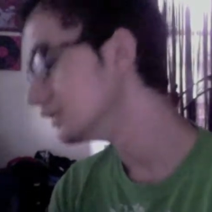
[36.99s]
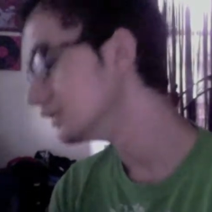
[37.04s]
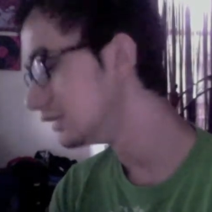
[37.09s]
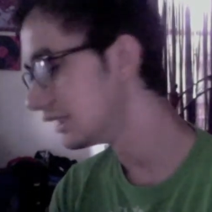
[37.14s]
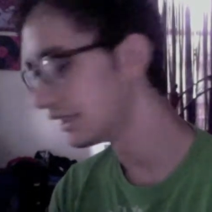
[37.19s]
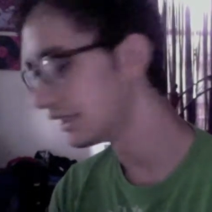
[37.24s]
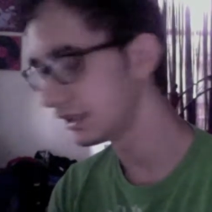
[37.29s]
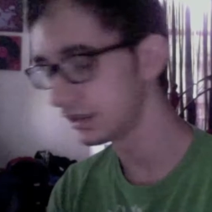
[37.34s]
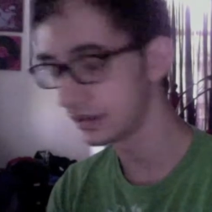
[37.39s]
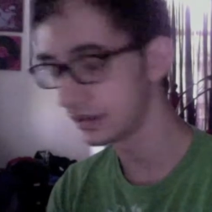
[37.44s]

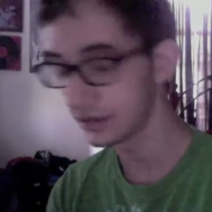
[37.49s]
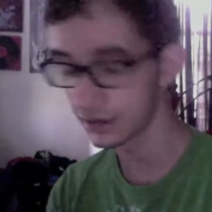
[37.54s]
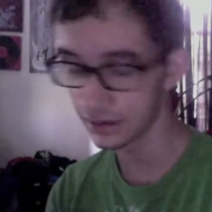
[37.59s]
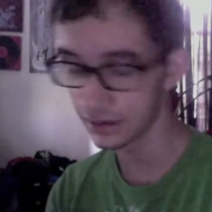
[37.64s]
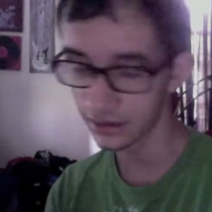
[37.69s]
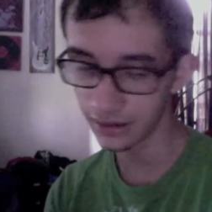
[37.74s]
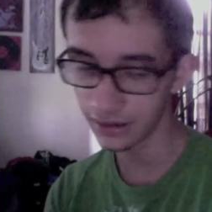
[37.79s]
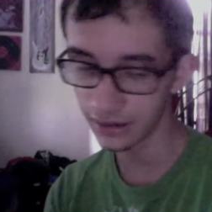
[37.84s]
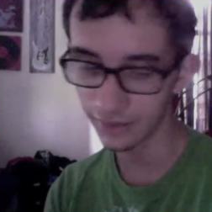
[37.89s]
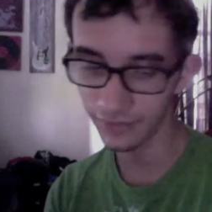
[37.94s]
They they
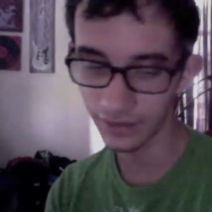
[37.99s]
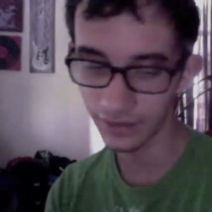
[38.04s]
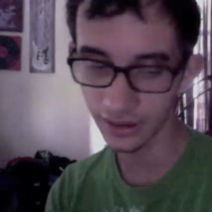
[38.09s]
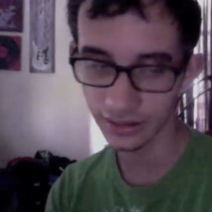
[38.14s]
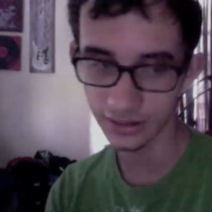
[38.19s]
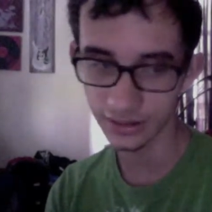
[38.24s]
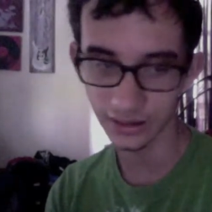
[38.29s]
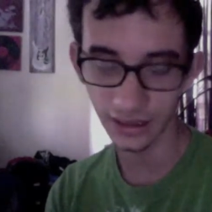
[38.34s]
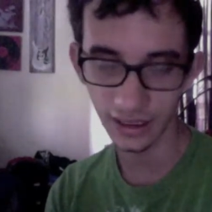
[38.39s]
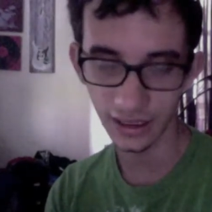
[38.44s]
didn't even get
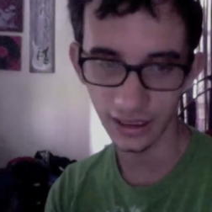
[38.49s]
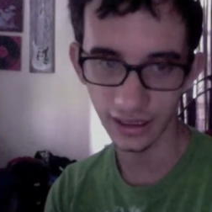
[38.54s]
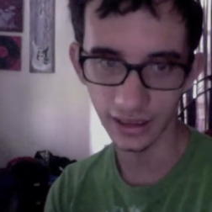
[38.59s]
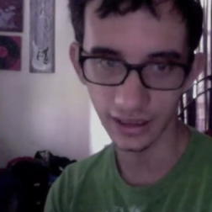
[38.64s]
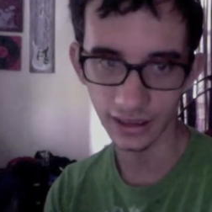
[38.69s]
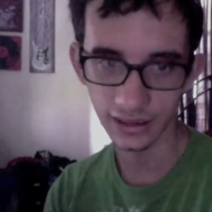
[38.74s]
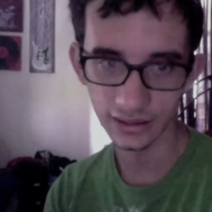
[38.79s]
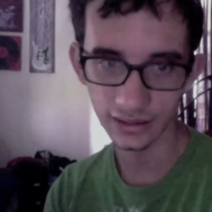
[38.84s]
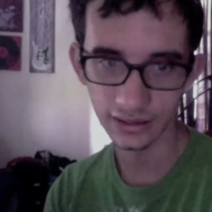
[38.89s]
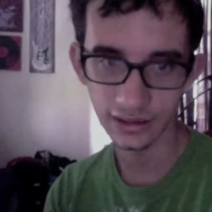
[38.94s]
to that
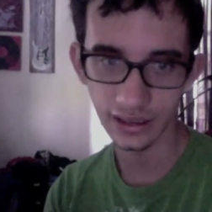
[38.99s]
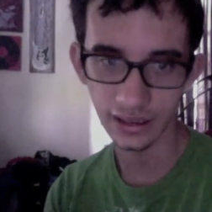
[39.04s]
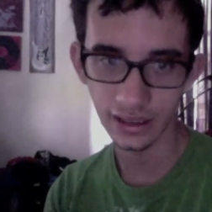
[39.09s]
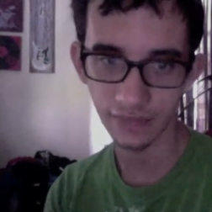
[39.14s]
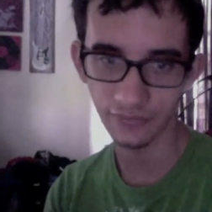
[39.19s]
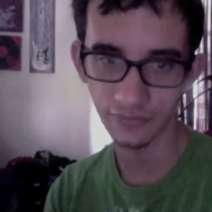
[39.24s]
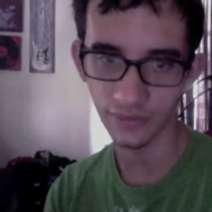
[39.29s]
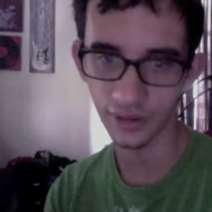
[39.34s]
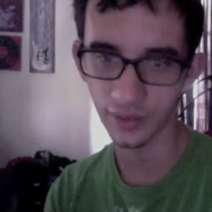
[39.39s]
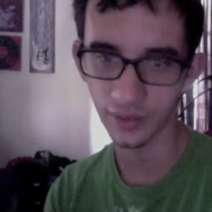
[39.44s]
yet. They didn't
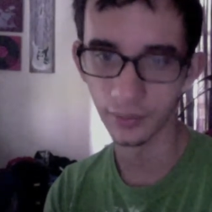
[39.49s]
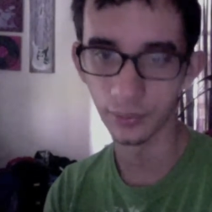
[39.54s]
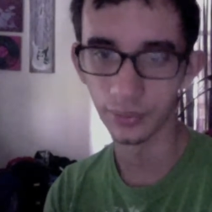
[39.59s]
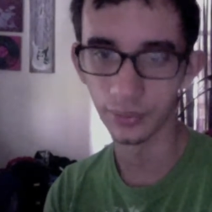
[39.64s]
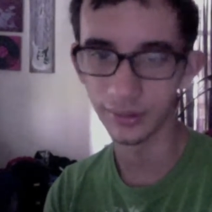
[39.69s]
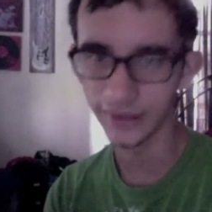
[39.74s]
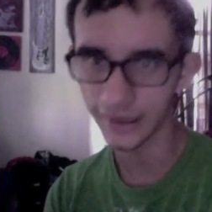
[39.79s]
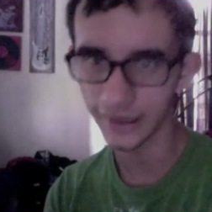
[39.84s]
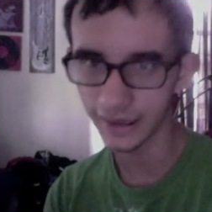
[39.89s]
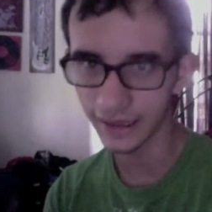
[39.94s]
even
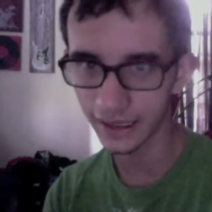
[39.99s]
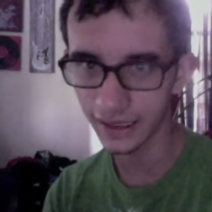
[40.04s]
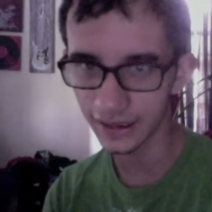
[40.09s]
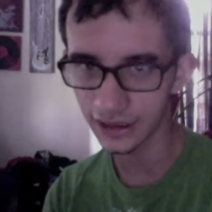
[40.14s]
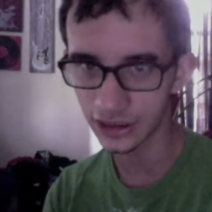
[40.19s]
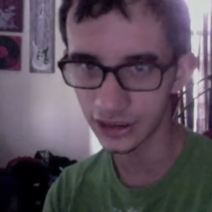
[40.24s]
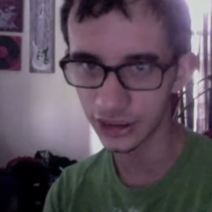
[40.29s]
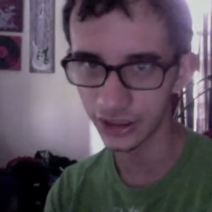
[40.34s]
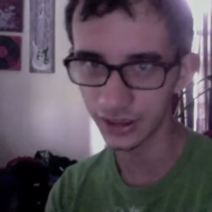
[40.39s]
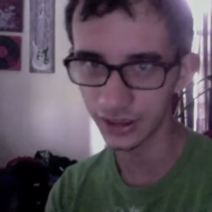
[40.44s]
complete that
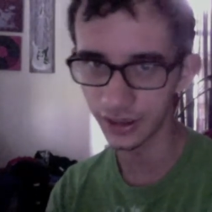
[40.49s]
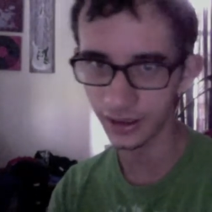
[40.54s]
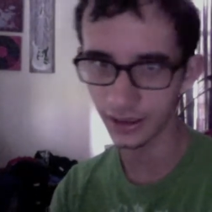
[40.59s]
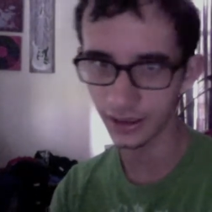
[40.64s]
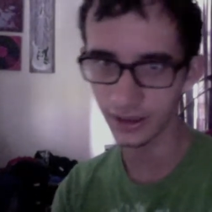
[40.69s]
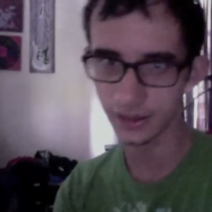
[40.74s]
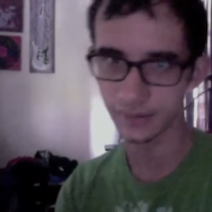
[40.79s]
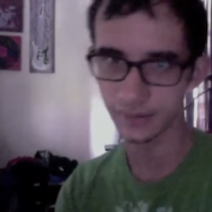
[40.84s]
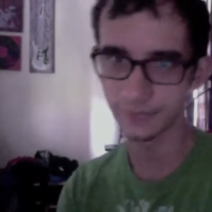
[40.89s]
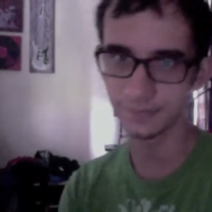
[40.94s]
shit yet.